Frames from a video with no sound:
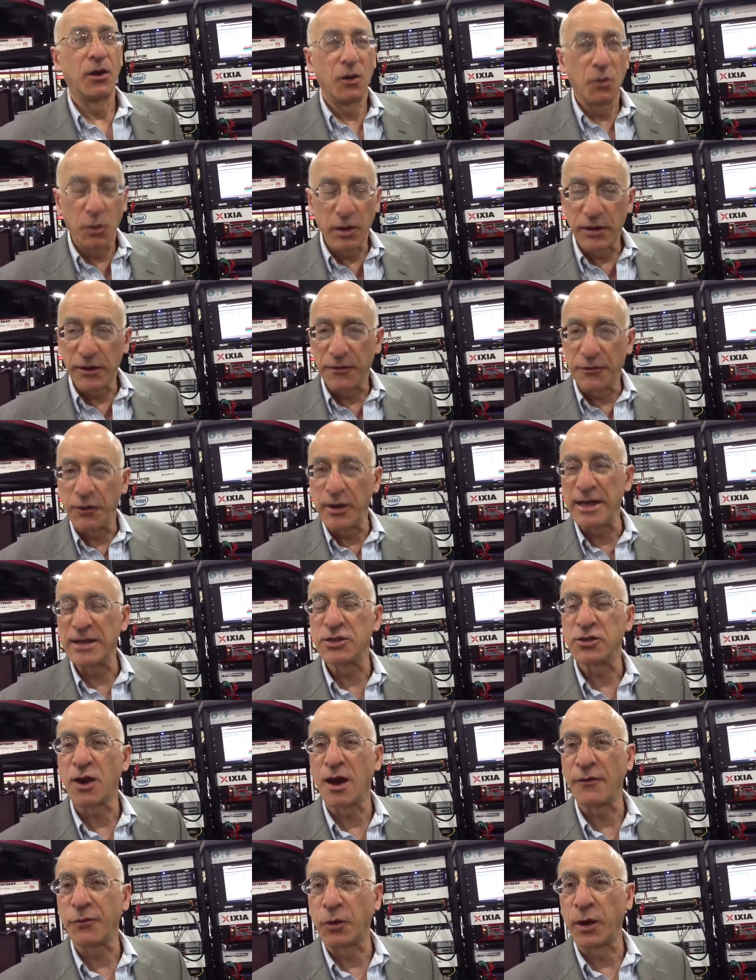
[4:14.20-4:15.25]
with a free
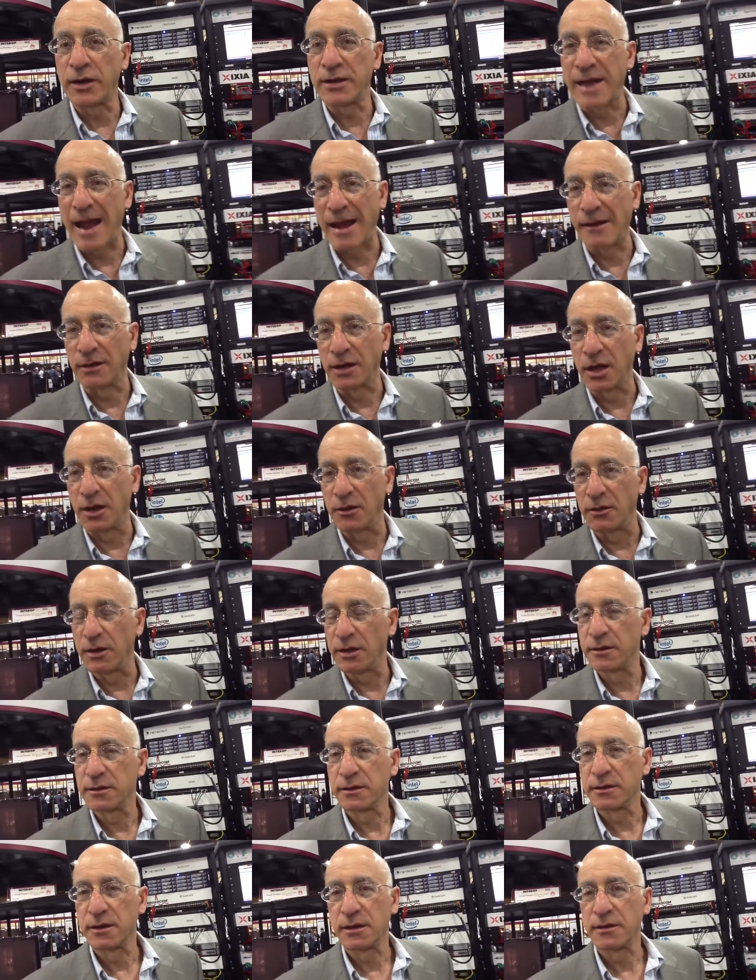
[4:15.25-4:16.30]
software download,
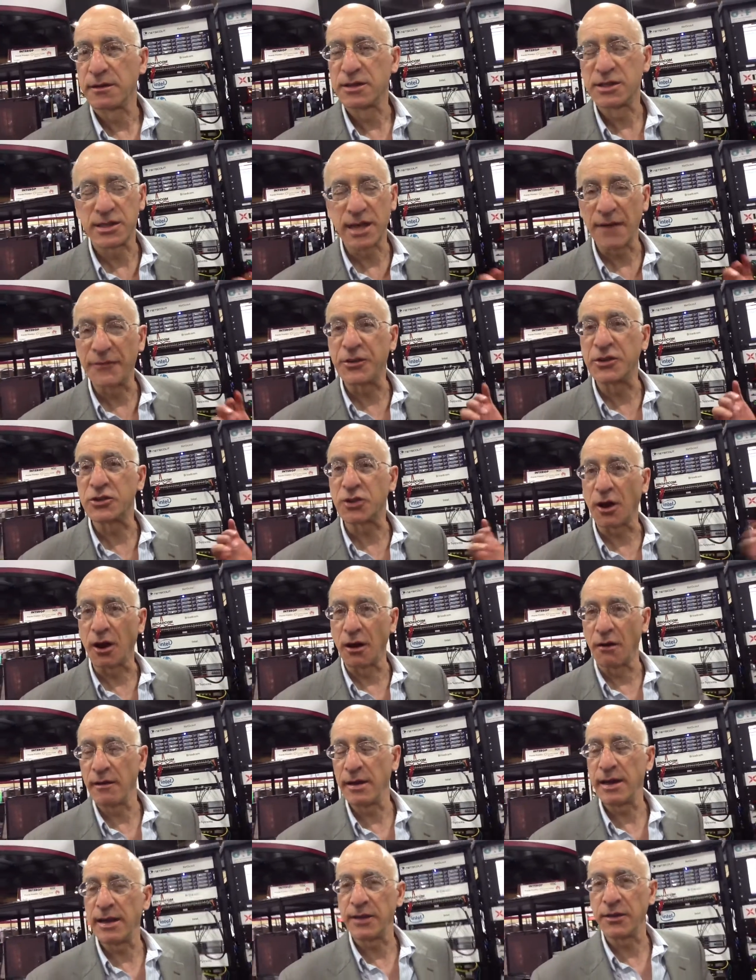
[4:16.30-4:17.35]
yeah. stuff that's
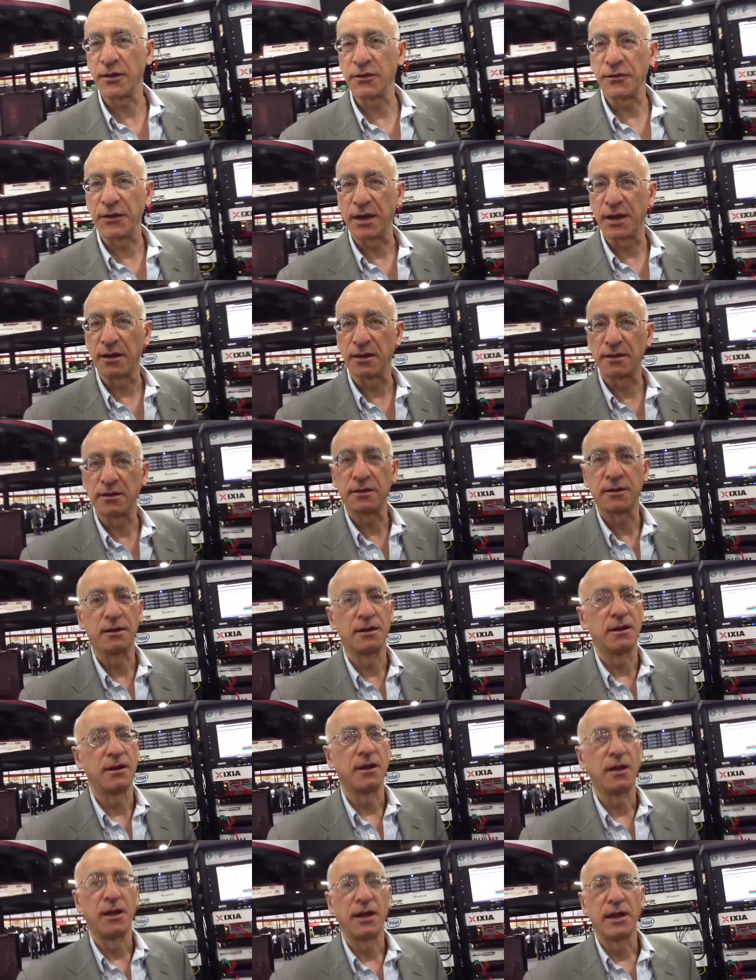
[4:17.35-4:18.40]
already in the field
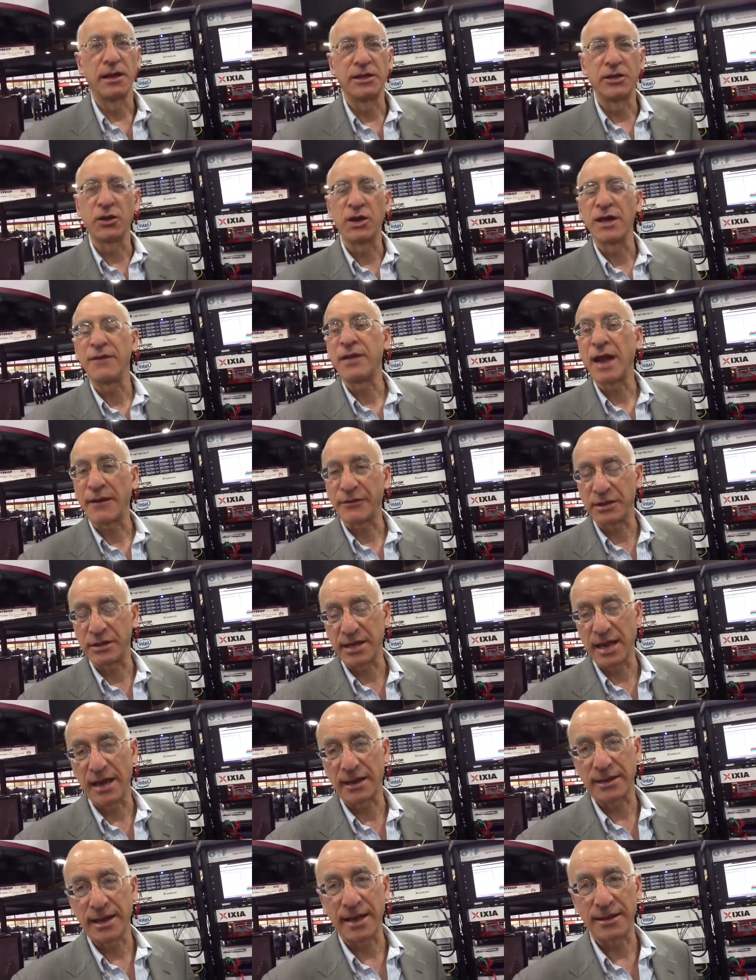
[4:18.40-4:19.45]
you don't even have to
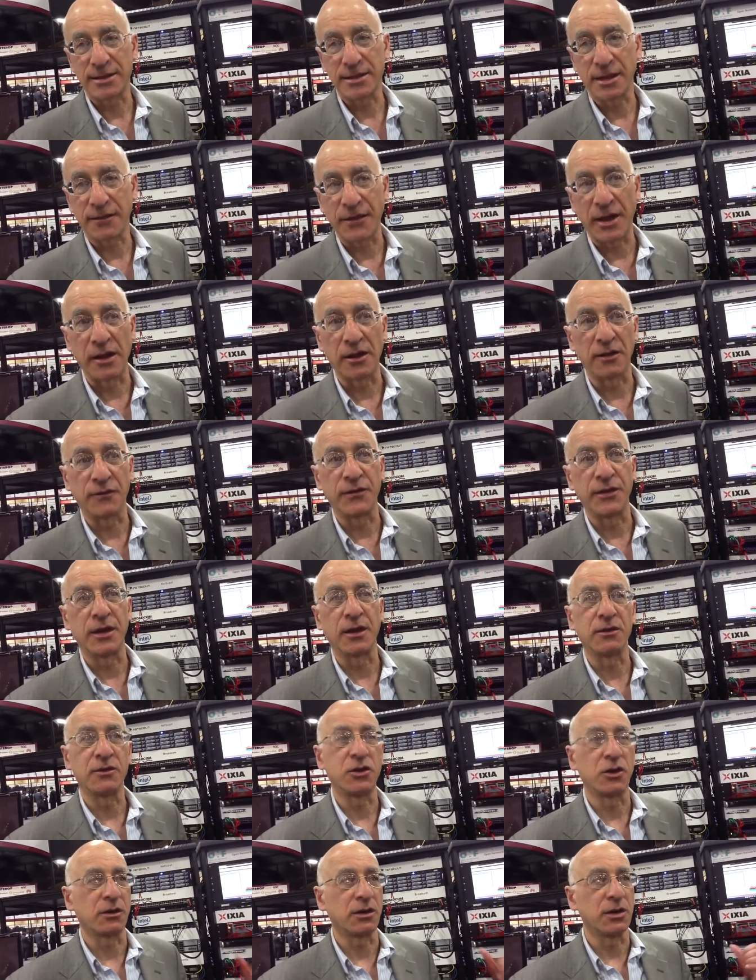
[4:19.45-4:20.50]
take that stuff out of the field.
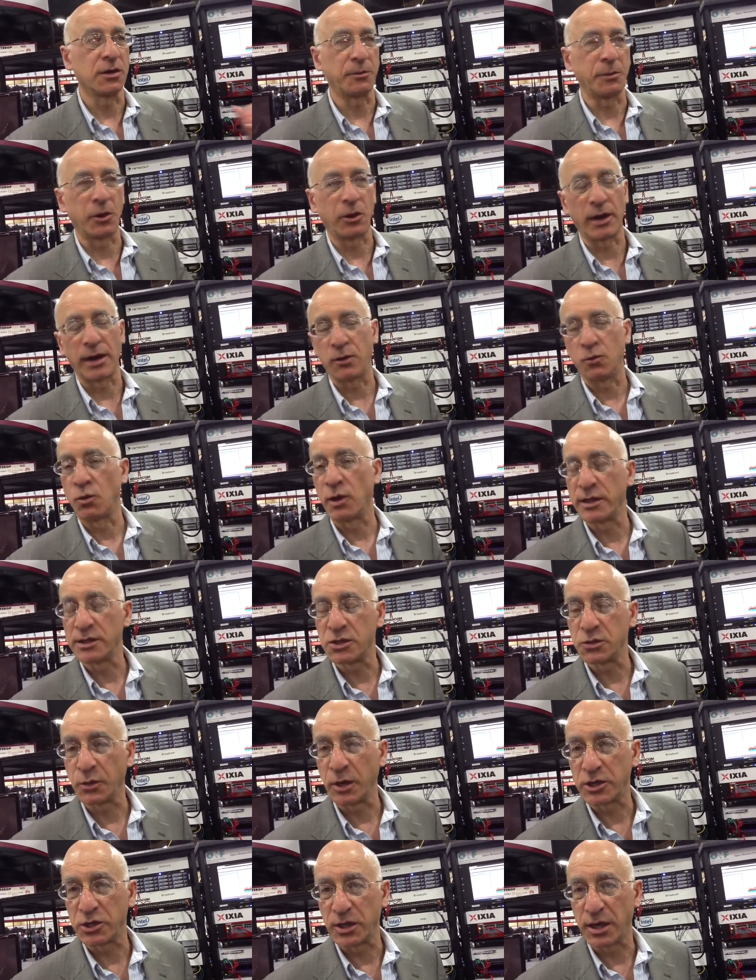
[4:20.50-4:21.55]
You can deploy it one
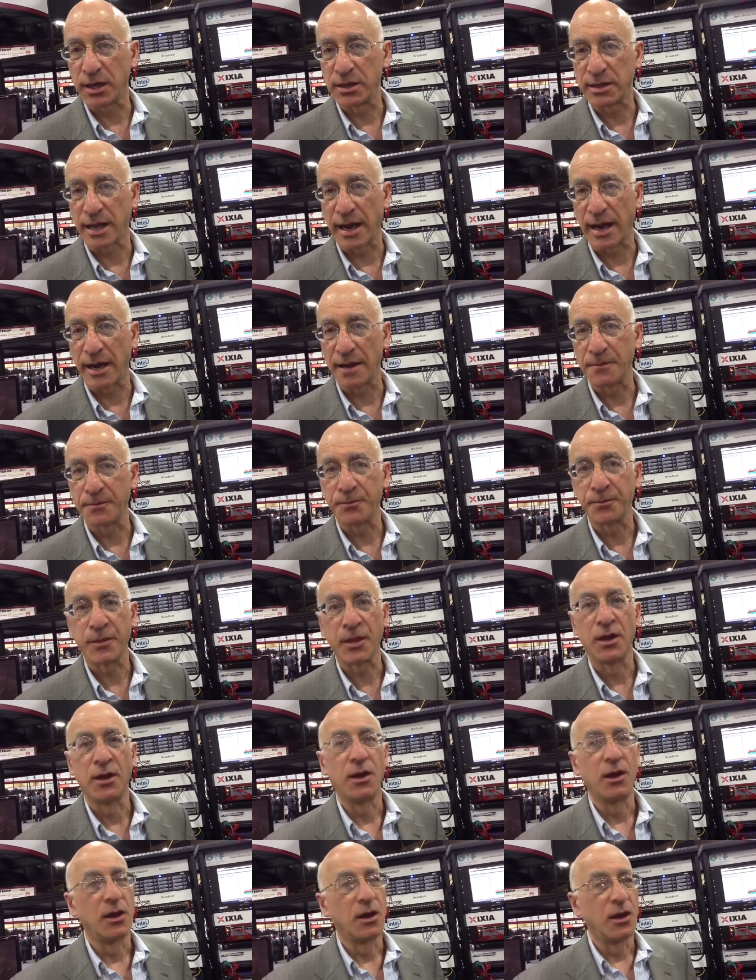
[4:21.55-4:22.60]
switch at a time.
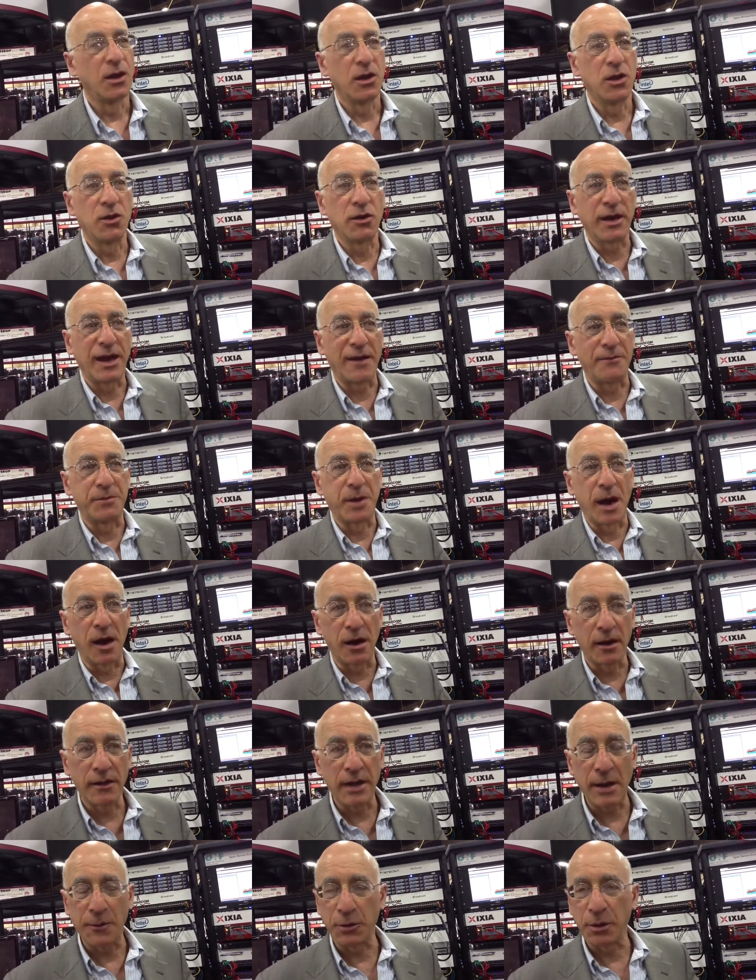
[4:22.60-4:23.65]
You can have part
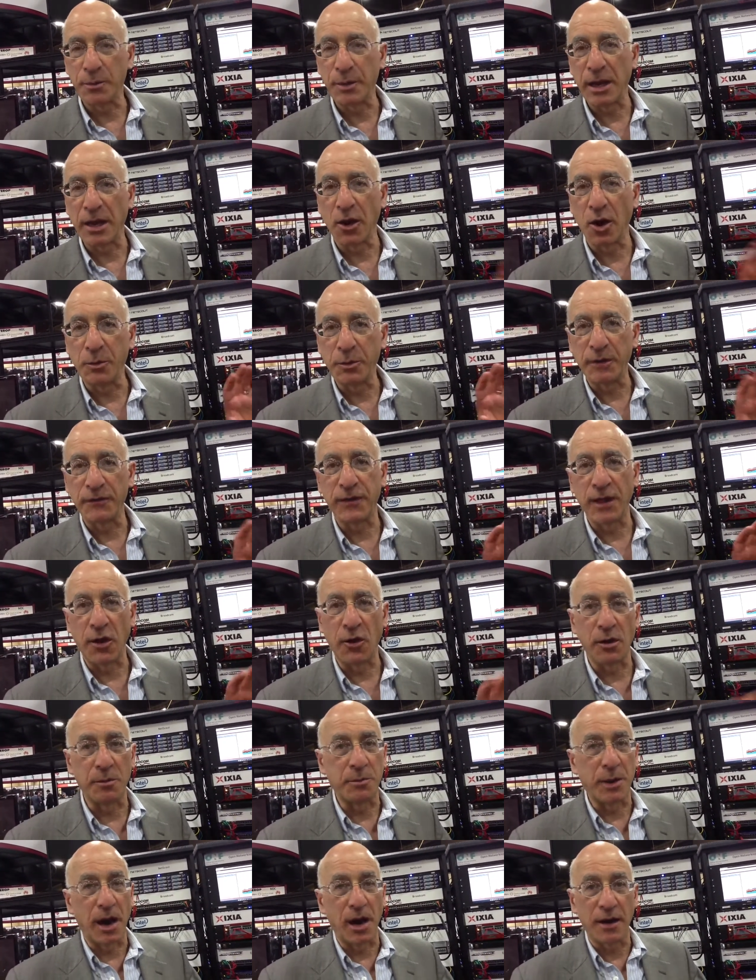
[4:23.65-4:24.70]
of the network being open flow
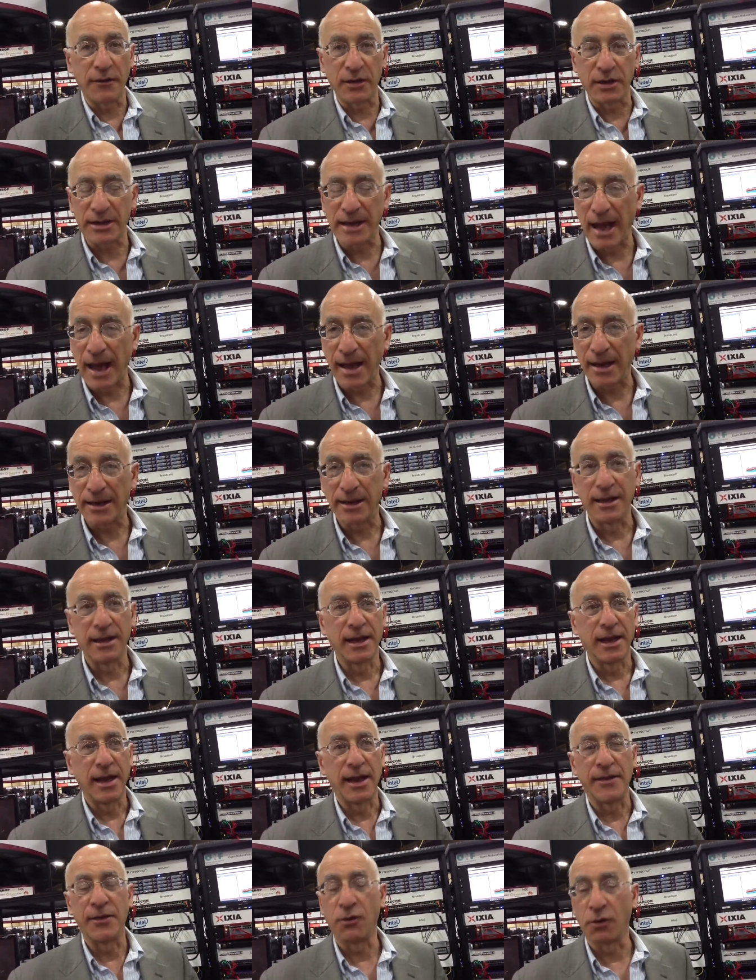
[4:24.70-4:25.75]
and part of it not,
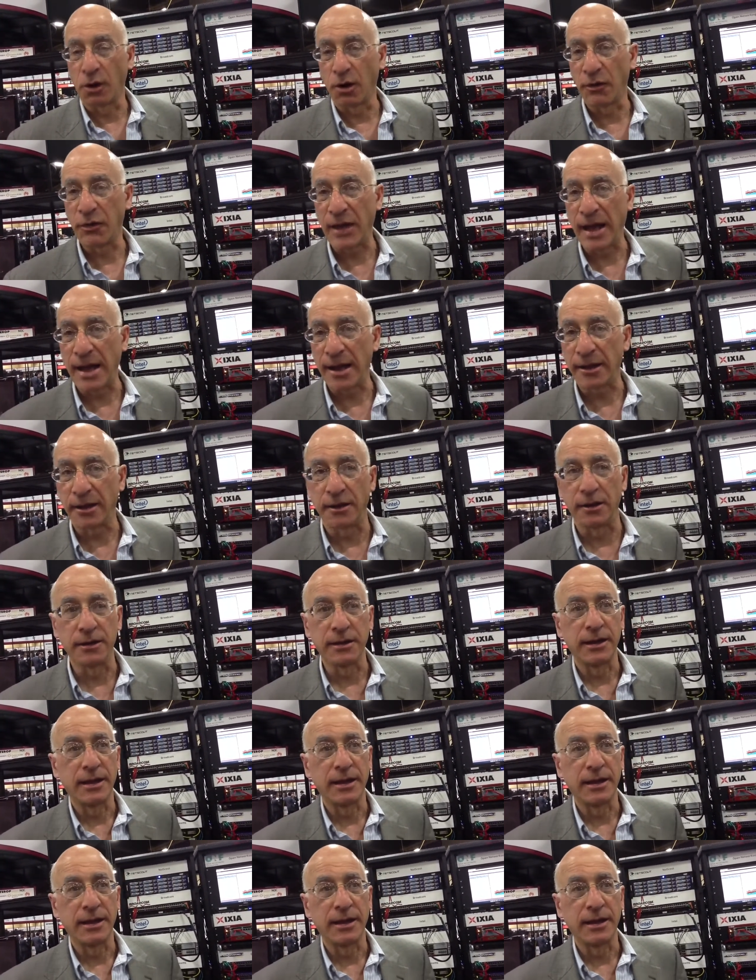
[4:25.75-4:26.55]
and they're orthogonal.